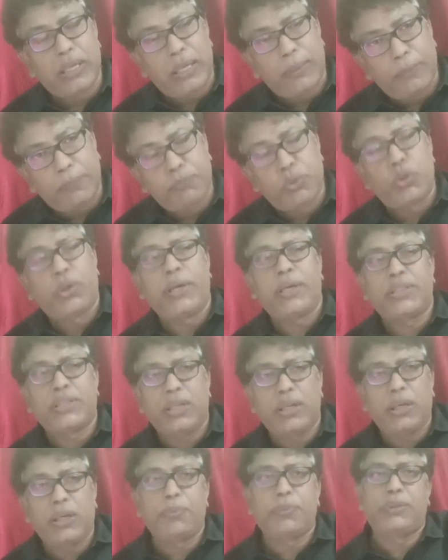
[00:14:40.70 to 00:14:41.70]

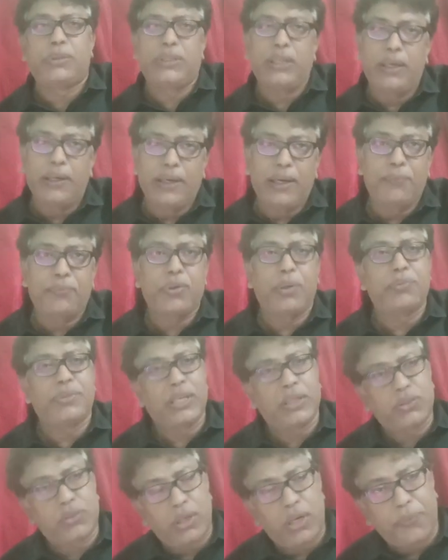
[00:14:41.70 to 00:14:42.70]
Protection of Children from
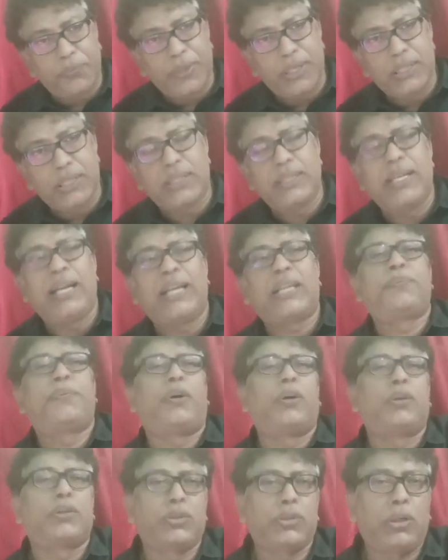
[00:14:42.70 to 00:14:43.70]
Sexual Offences Act,
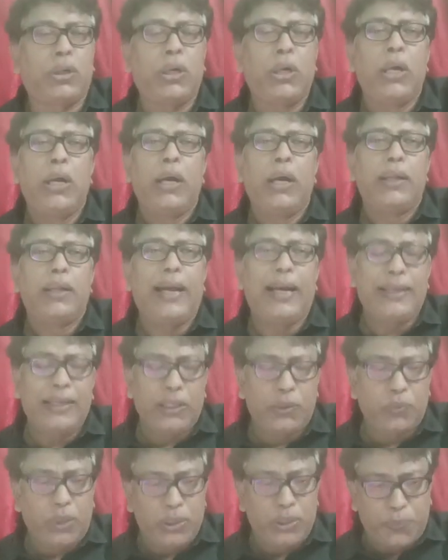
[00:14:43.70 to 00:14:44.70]
POCSO, that
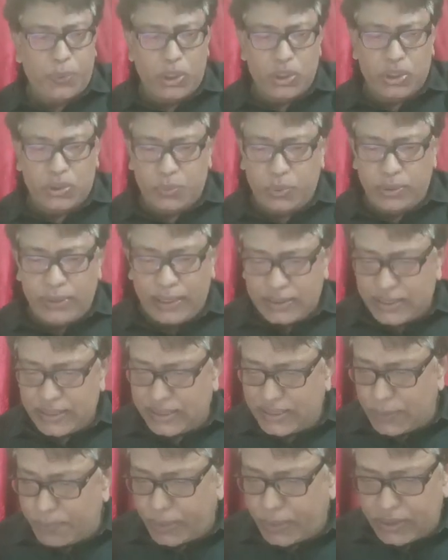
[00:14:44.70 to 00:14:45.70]
it was possible that such
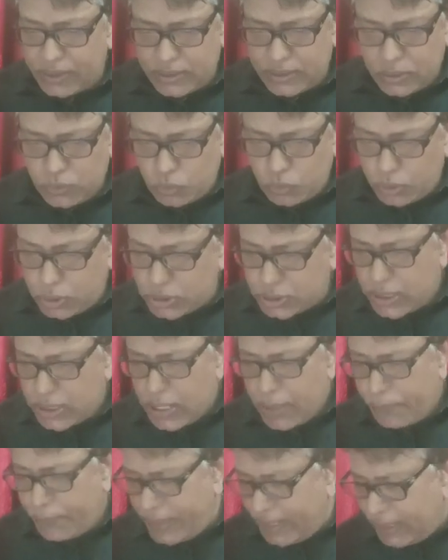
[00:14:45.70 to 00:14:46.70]
a person was
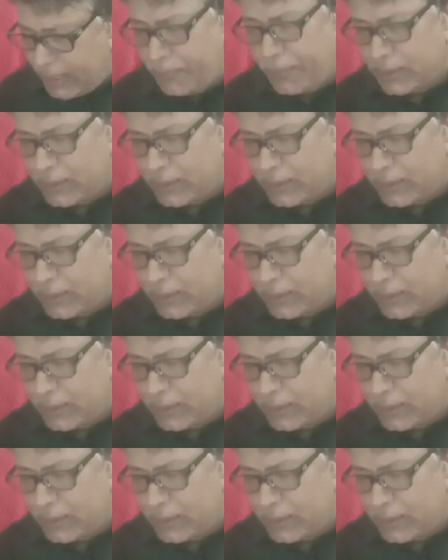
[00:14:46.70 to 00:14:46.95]
being affected. So